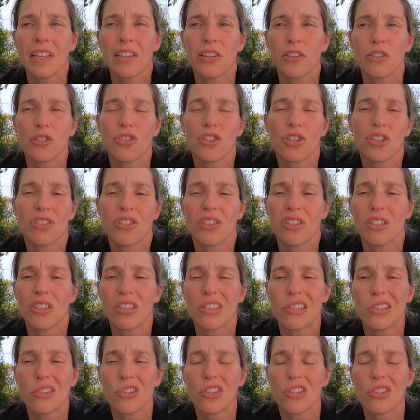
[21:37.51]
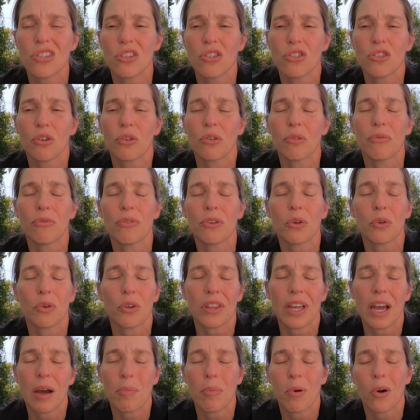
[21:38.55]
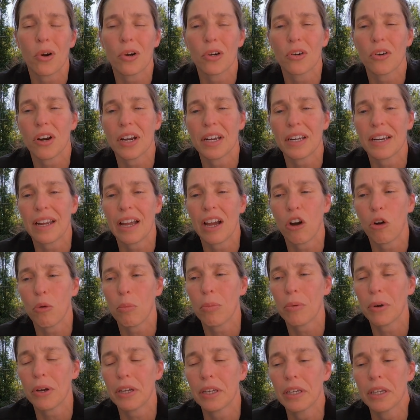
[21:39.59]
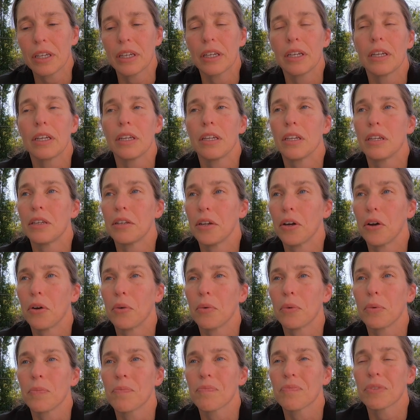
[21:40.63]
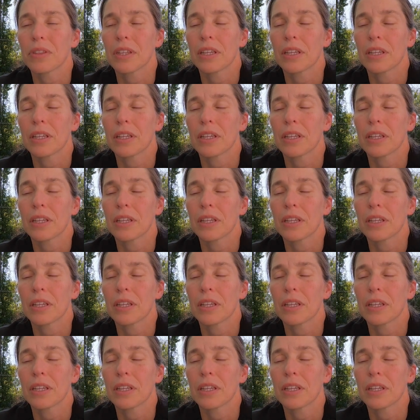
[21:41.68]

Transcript: There's just a certain feel to that park right now, but you know,